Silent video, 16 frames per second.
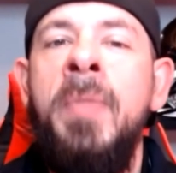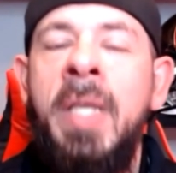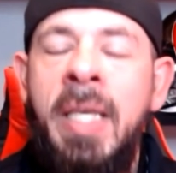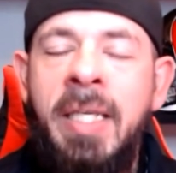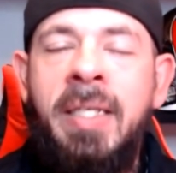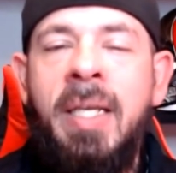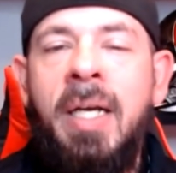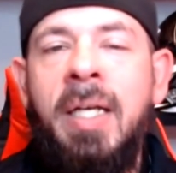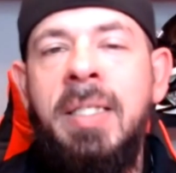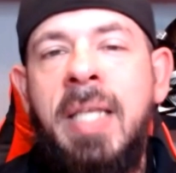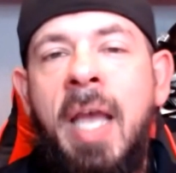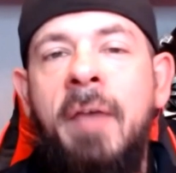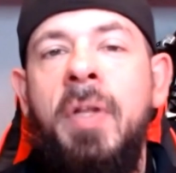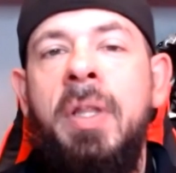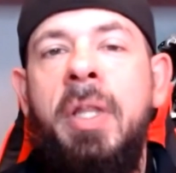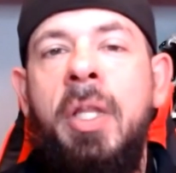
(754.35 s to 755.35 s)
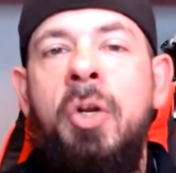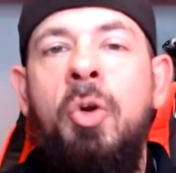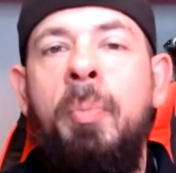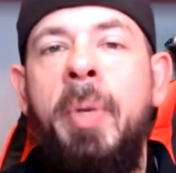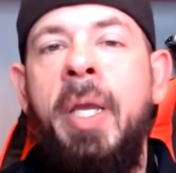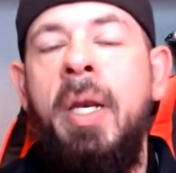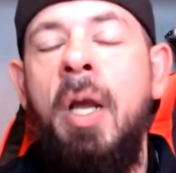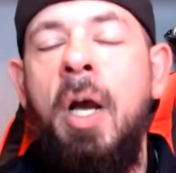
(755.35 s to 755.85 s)
he does have a little
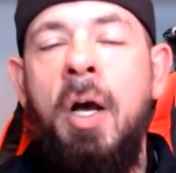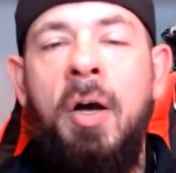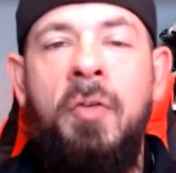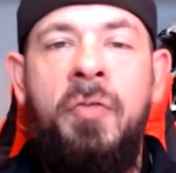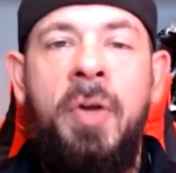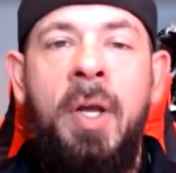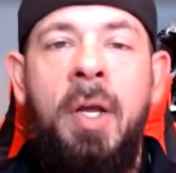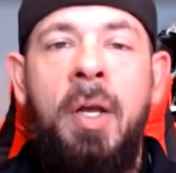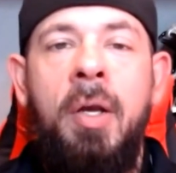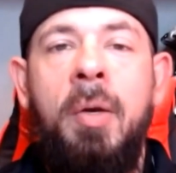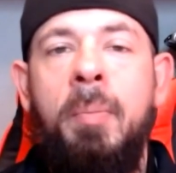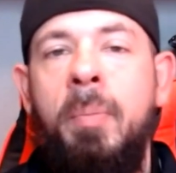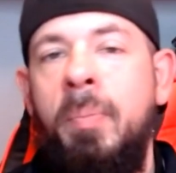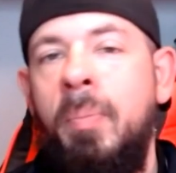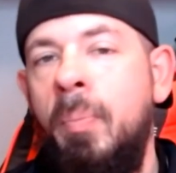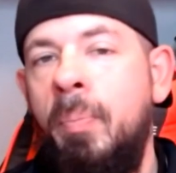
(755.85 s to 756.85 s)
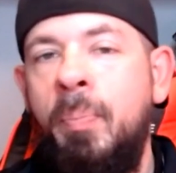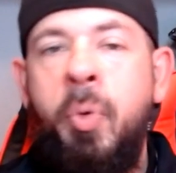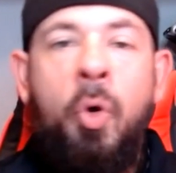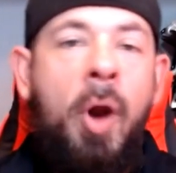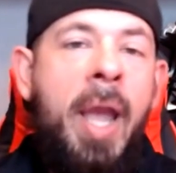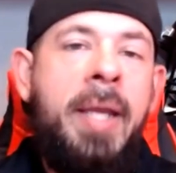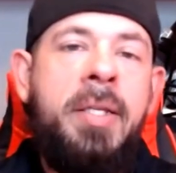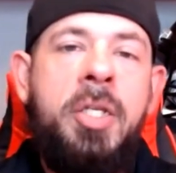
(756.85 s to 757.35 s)
bit of
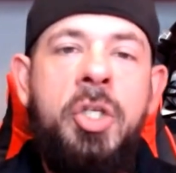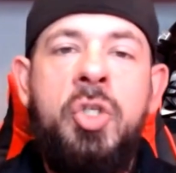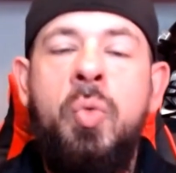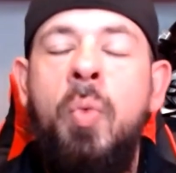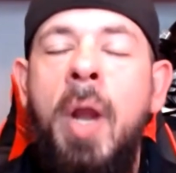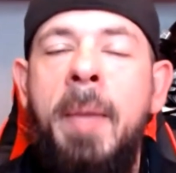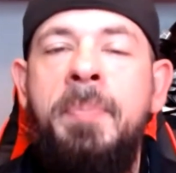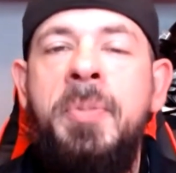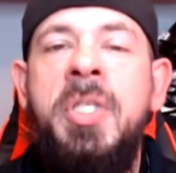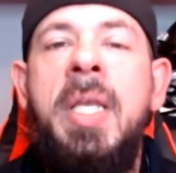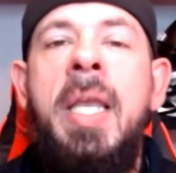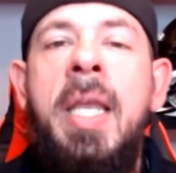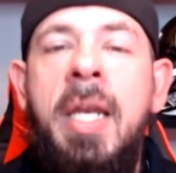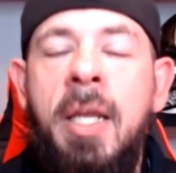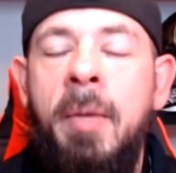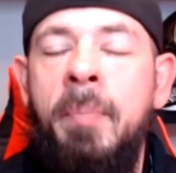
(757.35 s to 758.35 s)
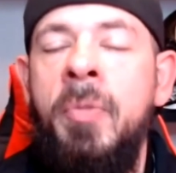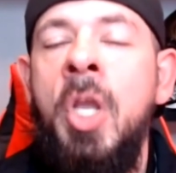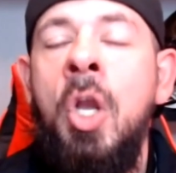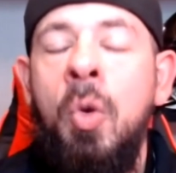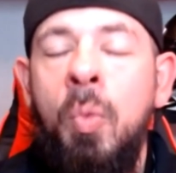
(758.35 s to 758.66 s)
practice reps in him.